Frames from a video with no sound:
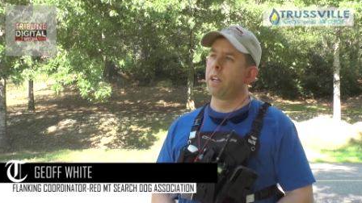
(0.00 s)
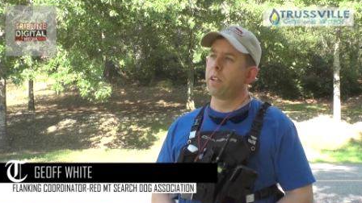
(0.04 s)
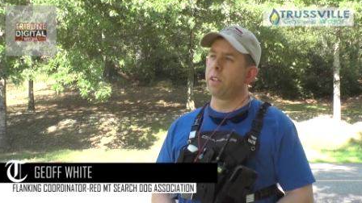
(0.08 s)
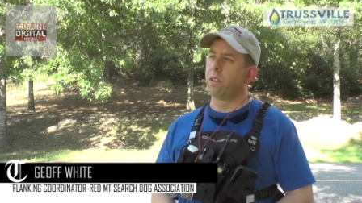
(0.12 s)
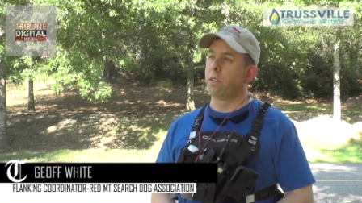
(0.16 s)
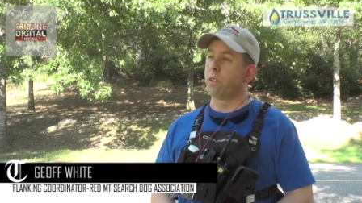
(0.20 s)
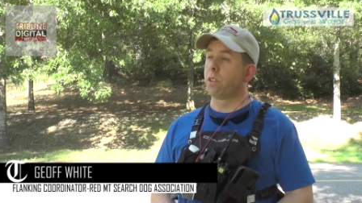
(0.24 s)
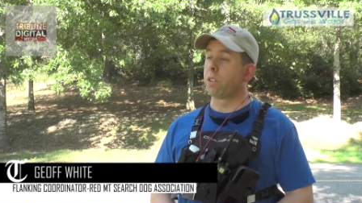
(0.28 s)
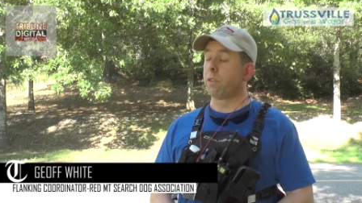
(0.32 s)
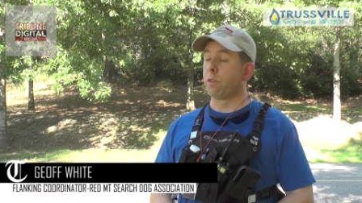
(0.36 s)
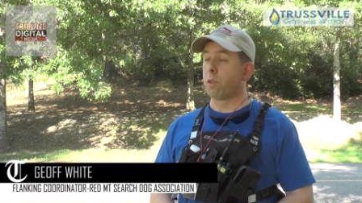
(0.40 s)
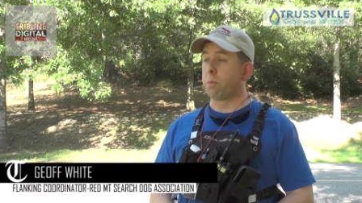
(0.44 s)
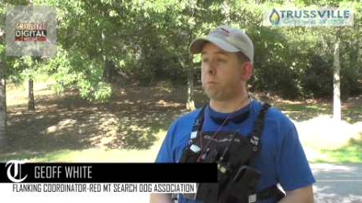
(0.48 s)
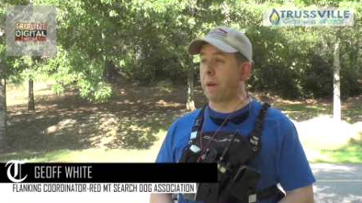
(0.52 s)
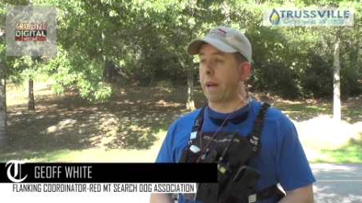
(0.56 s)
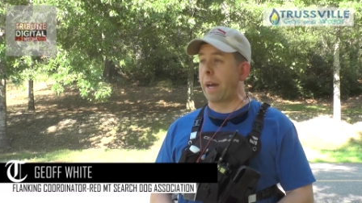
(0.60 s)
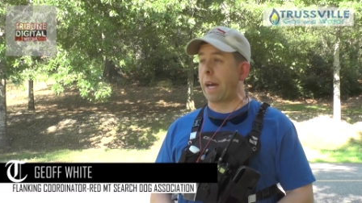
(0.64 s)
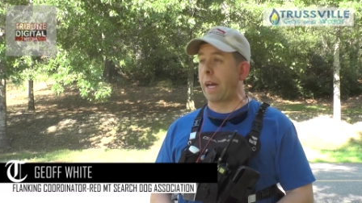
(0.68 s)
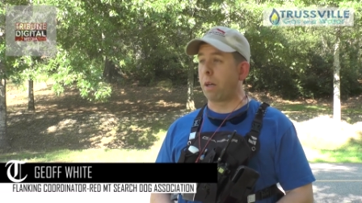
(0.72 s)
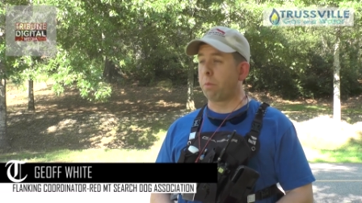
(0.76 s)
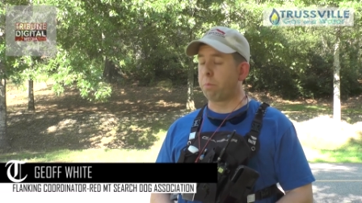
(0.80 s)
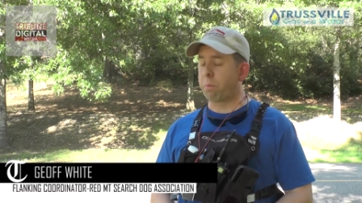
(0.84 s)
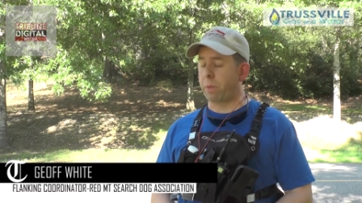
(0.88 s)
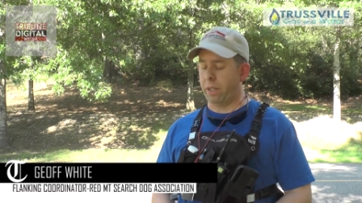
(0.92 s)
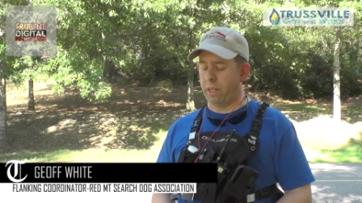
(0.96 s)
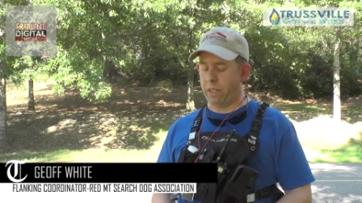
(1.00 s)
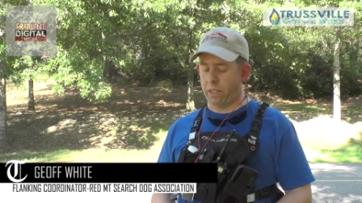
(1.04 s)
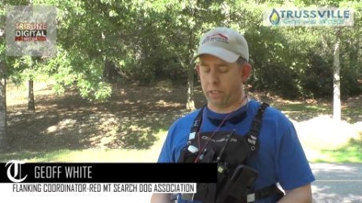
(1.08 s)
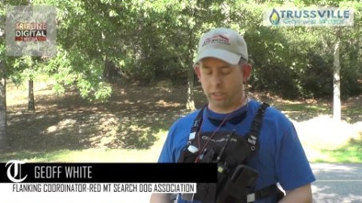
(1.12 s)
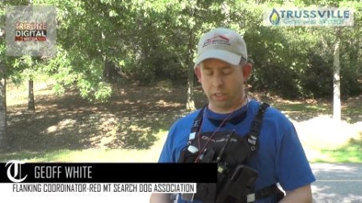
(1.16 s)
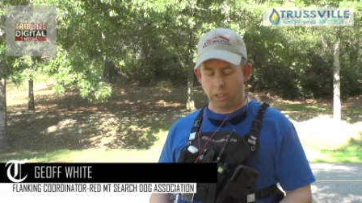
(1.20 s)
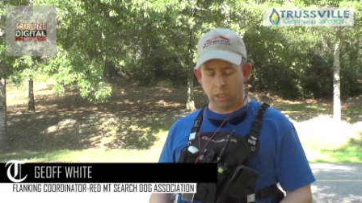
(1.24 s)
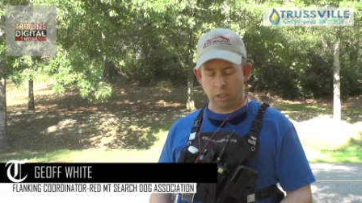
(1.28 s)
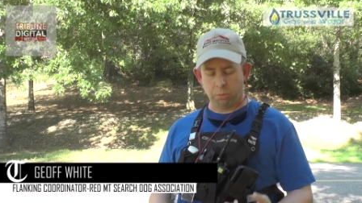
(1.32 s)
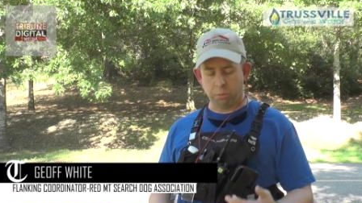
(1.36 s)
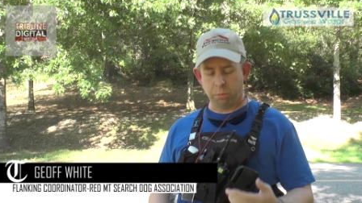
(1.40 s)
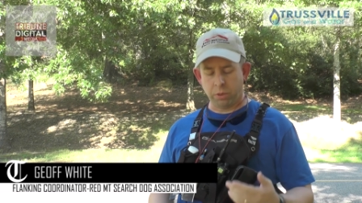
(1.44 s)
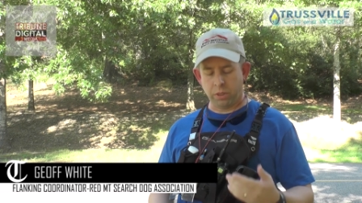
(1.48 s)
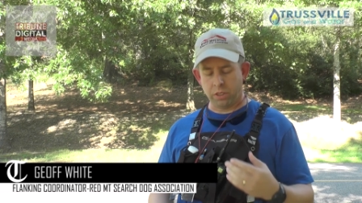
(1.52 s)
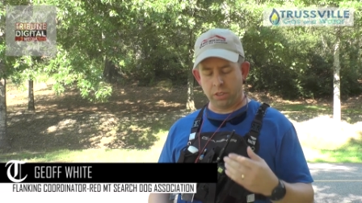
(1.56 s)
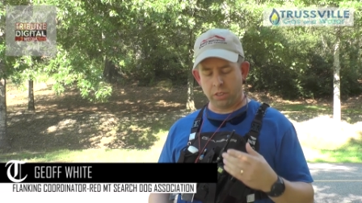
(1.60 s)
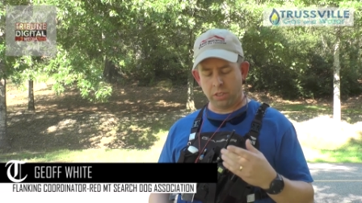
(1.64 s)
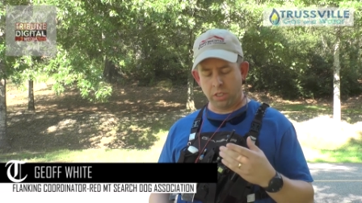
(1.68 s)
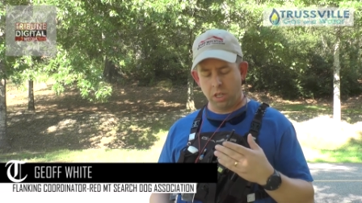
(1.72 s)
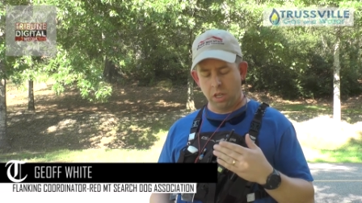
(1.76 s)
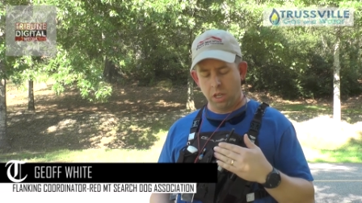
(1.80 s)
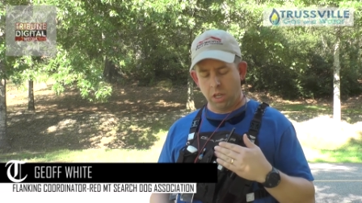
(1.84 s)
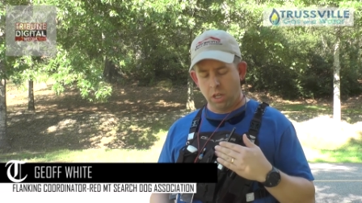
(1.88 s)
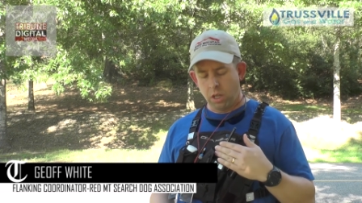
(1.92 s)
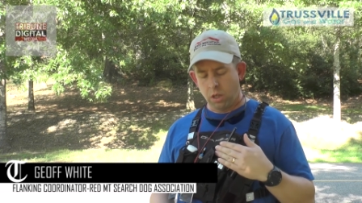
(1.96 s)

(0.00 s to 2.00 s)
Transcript: use of a map and a compass.